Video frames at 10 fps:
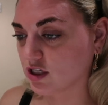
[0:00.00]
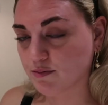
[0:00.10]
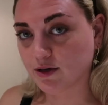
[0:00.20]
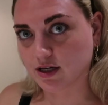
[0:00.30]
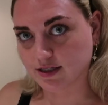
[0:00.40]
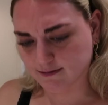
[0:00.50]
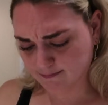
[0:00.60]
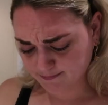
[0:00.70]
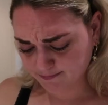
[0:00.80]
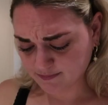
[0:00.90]
just because
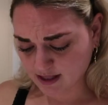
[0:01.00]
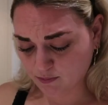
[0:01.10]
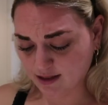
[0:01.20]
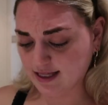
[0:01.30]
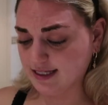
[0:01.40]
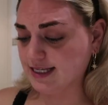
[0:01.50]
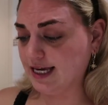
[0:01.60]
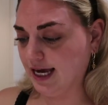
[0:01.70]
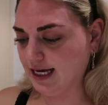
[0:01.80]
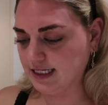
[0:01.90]
with this
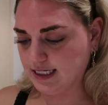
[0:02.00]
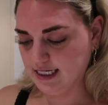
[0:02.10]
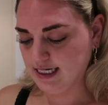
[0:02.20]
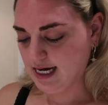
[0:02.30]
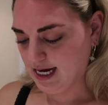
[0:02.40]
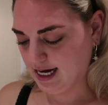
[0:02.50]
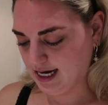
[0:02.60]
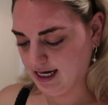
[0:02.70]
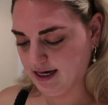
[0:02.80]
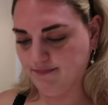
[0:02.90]
kit,
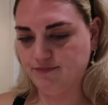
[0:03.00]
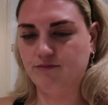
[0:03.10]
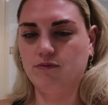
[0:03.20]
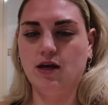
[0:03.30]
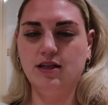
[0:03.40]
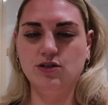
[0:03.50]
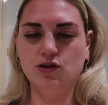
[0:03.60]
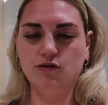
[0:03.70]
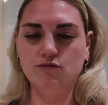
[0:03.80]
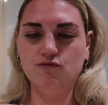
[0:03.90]
there's
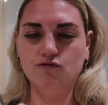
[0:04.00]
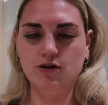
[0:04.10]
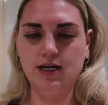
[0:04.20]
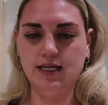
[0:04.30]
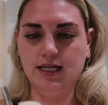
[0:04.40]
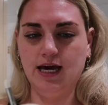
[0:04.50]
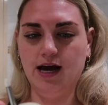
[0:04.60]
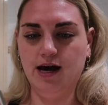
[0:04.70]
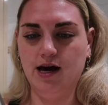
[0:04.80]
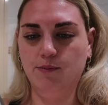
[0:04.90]
not really
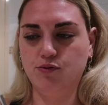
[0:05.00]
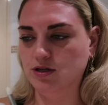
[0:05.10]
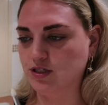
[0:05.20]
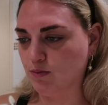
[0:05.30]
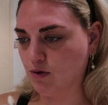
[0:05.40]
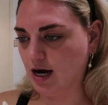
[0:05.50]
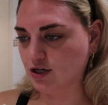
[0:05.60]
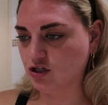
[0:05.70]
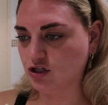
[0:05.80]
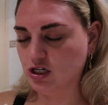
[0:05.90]
a bronzer
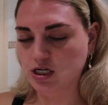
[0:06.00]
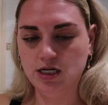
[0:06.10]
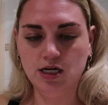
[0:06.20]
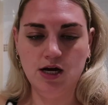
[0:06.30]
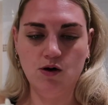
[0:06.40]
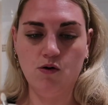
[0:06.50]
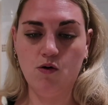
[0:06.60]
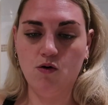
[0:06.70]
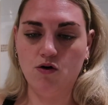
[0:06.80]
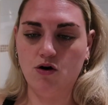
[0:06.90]
brush,
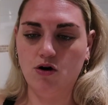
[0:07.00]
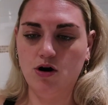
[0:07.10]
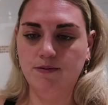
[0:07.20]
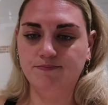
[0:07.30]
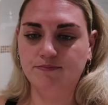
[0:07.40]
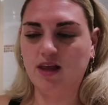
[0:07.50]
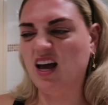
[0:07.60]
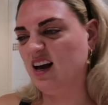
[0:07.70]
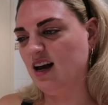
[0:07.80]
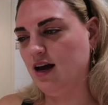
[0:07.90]
or
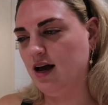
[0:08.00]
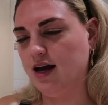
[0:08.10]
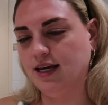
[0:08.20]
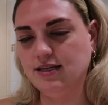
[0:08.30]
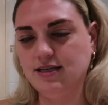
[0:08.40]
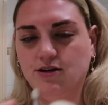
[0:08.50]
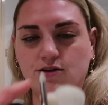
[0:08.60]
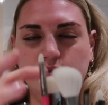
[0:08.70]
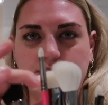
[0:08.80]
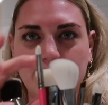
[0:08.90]
I guess I
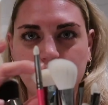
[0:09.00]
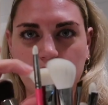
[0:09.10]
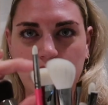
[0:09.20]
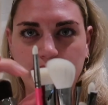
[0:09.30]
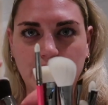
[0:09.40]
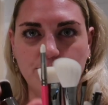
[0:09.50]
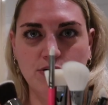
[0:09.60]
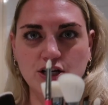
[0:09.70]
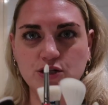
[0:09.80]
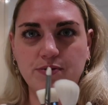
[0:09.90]
could use that for a highlight
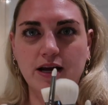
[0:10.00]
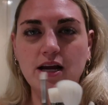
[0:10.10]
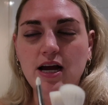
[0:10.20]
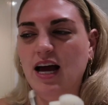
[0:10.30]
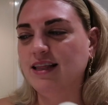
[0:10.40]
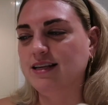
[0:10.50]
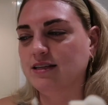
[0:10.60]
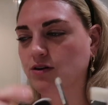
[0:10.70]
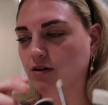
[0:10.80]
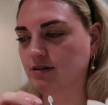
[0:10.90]
brush, but
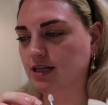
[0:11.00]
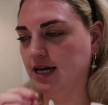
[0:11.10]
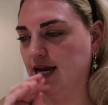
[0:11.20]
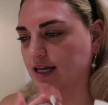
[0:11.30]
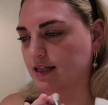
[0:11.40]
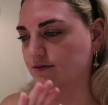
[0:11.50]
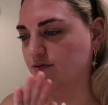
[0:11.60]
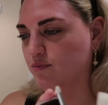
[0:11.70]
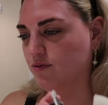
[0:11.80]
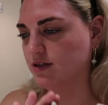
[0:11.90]
there's not really anything
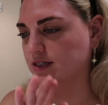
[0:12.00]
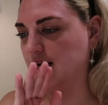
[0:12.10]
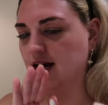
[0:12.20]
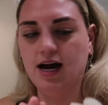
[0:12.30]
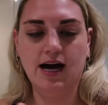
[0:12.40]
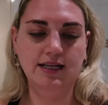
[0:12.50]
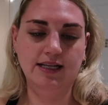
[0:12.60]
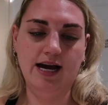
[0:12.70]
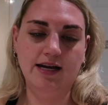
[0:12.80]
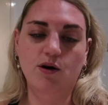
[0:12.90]
for bronzer,
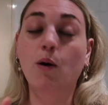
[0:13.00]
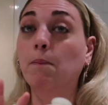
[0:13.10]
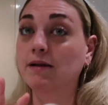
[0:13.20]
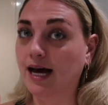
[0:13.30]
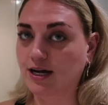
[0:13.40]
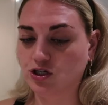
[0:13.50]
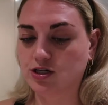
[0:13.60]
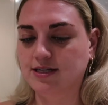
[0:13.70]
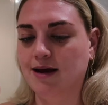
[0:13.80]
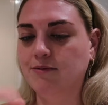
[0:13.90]
highlight, or blush,
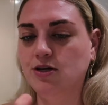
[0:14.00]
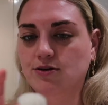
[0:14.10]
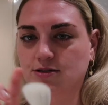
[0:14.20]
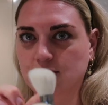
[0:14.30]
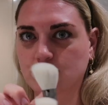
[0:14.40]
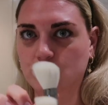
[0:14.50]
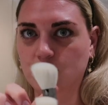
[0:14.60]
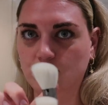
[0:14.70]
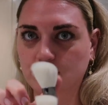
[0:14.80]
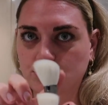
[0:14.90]
because I'm going to use this to
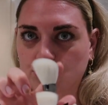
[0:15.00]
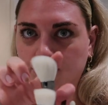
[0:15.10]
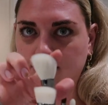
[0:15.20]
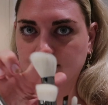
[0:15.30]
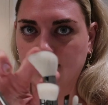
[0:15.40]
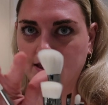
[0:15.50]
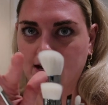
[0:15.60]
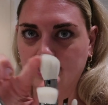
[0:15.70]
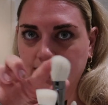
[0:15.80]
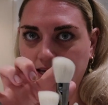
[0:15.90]
contour because I
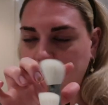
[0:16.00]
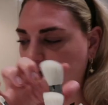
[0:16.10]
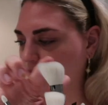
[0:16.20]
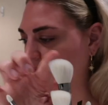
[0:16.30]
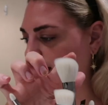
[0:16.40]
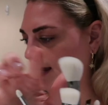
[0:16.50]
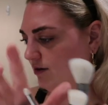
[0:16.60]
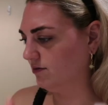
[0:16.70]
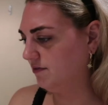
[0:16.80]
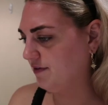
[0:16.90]
like the
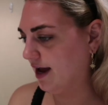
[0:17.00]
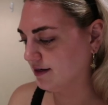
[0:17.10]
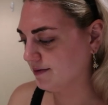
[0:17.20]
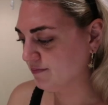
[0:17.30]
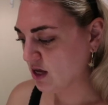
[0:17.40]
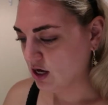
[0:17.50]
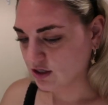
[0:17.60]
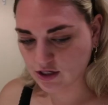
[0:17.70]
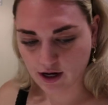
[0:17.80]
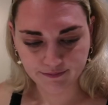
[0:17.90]
angled effect.
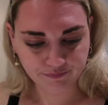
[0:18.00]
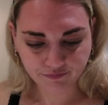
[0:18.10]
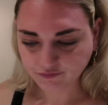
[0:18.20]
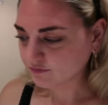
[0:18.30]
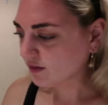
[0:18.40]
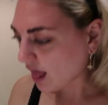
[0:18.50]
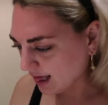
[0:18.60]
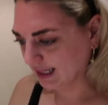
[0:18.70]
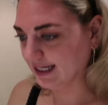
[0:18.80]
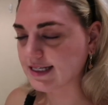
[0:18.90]
So
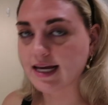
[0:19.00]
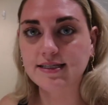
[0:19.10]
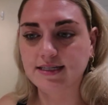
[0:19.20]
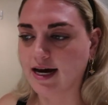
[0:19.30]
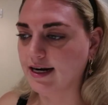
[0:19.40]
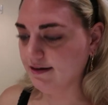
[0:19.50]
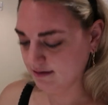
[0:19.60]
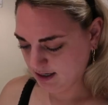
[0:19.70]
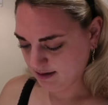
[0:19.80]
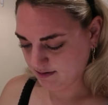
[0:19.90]
let's get
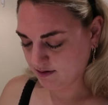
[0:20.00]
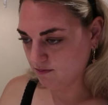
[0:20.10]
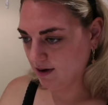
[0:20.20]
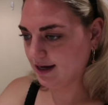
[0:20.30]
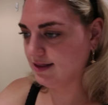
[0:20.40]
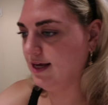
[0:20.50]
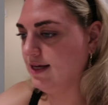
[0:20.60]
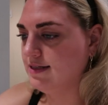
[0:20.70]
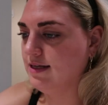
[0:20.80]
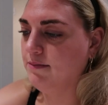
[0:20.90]
started. I'll whack
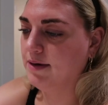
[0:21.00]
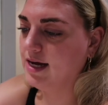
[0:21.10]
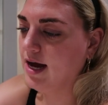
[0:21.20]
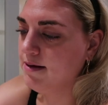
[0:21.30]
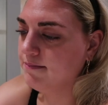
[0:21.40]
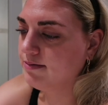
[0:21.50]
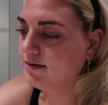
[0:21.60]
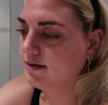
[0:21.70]
these in the cup